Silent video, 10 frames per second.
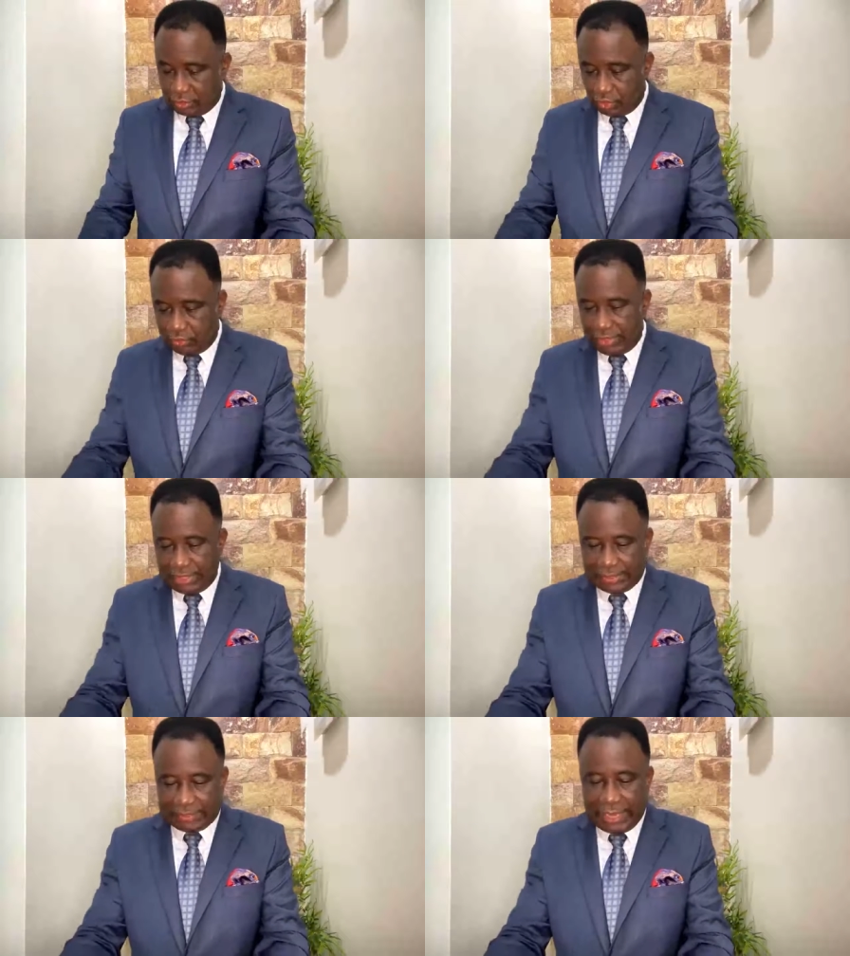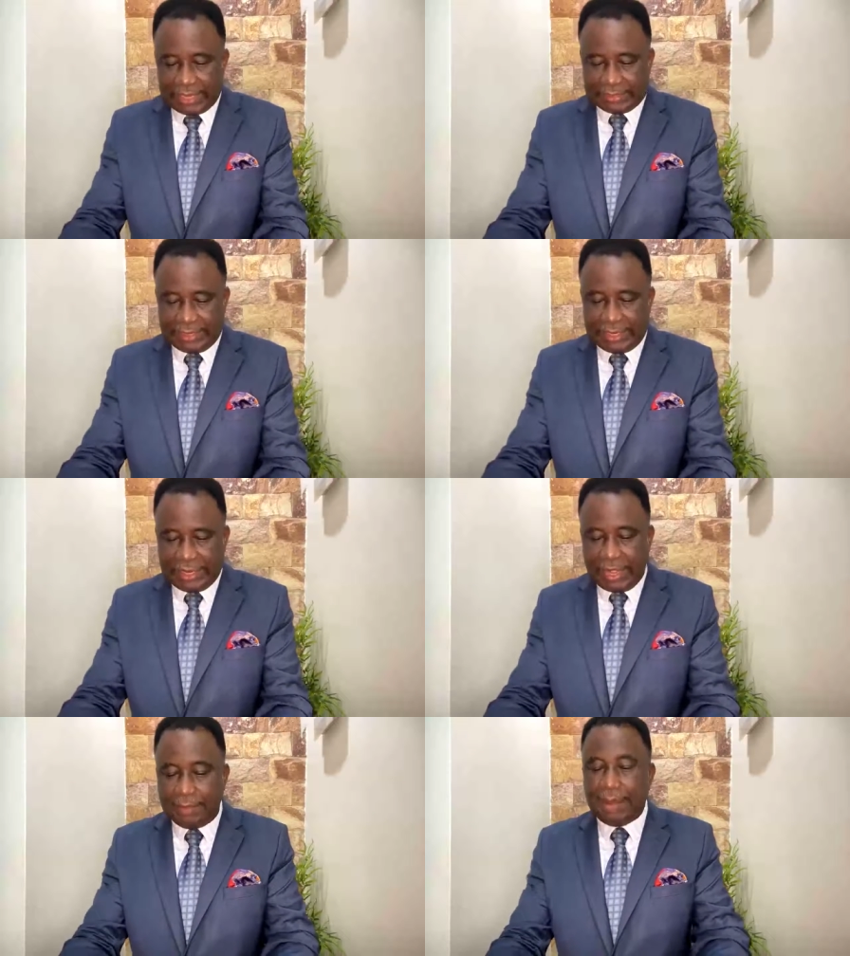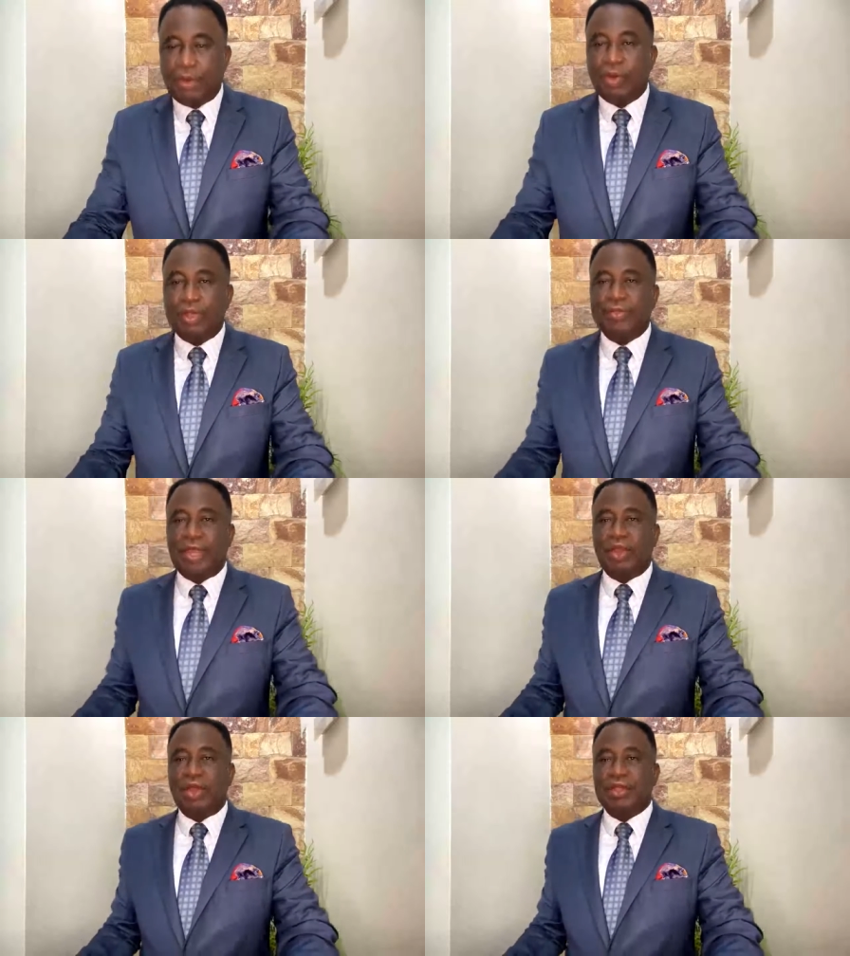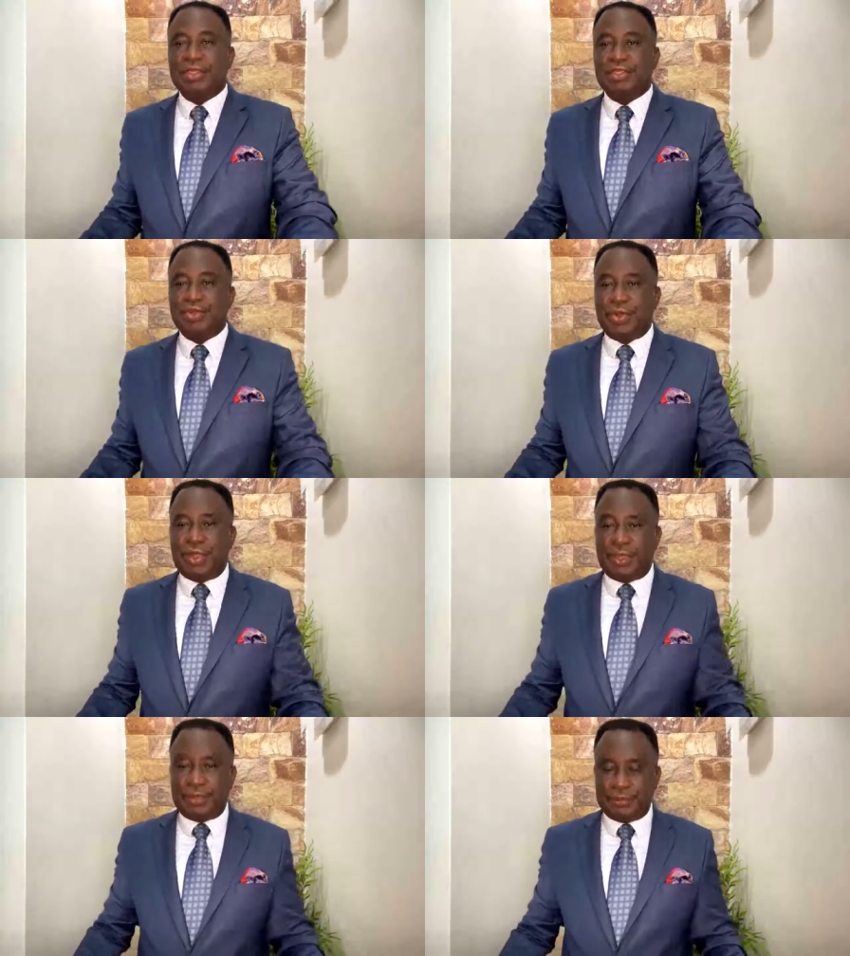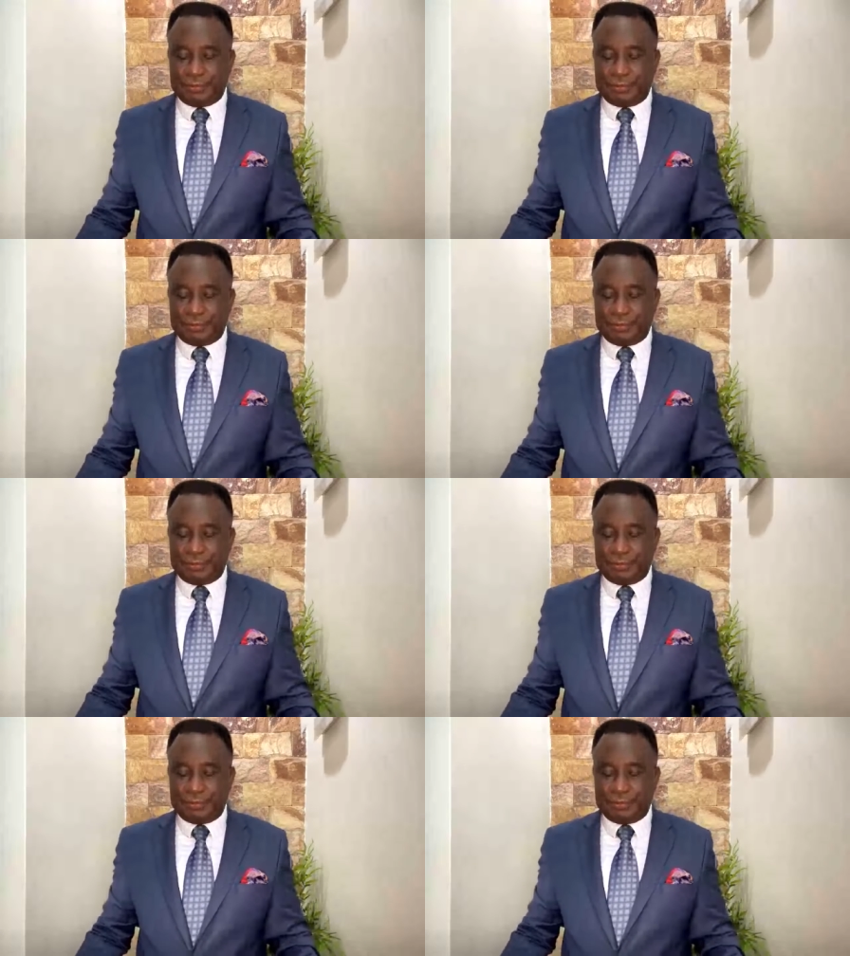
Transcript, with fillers: to be excited about what the Lord is doing.